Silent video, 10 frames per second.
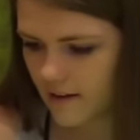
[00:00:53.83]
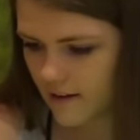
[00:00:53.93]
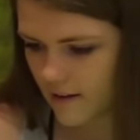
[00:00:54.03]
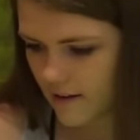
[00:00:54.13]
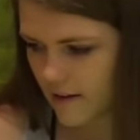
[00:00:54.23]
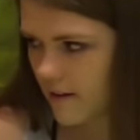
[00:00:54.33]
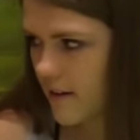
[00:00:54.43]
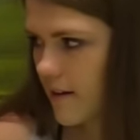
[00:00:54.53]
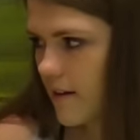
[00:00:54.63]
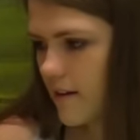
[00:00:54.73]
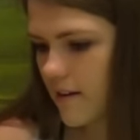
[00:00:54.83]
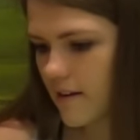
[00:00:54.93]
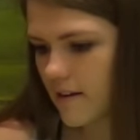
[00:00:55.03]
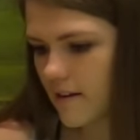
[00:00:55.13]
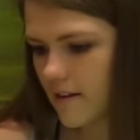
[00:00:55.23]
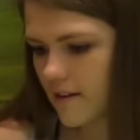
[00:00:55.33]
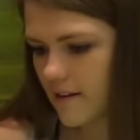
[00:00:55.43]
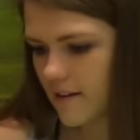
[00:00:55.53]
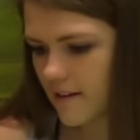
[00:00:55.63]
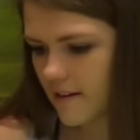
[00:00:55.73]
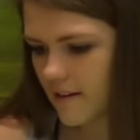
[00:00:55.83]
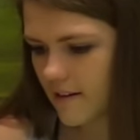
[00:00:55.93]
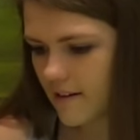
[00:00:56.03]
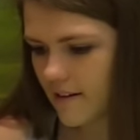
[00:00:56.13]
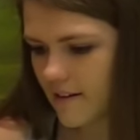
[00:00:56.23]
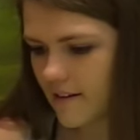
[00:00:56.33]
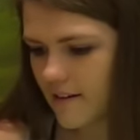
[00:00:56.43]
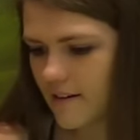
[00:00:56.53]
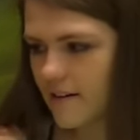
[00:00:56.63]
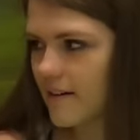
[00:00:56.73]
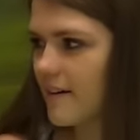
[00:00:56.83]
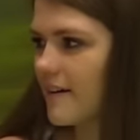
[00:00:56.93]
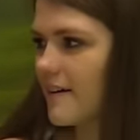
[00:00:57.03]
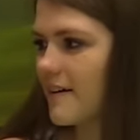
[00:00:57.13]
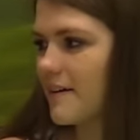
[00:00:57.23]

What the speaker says: (silent)